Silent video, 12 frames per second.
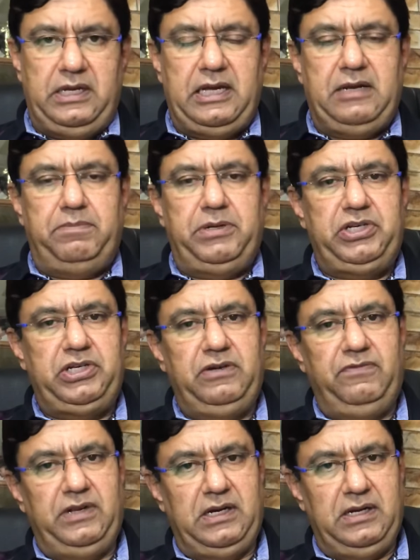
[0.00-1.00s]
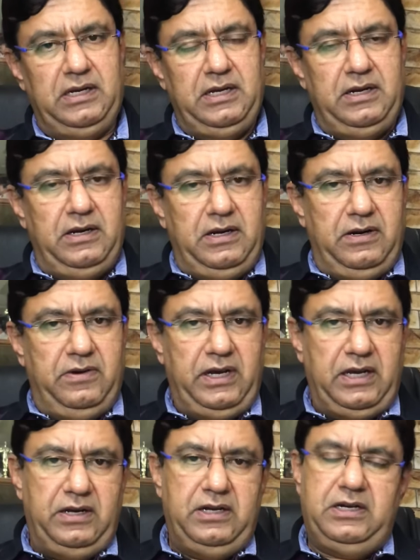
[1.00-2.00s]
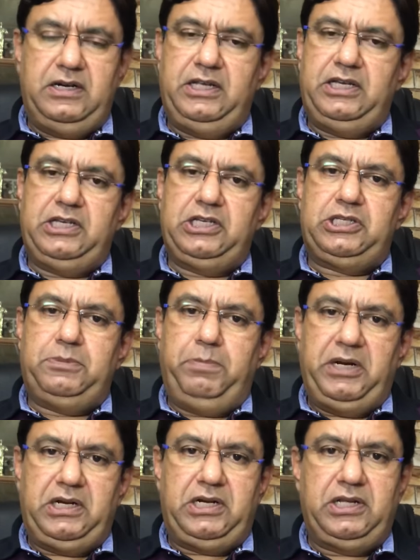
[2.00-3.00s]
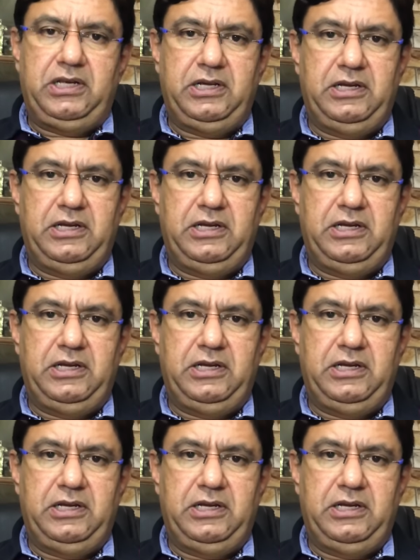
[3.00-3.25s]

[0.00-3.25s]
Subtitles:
and patient will recurrently spit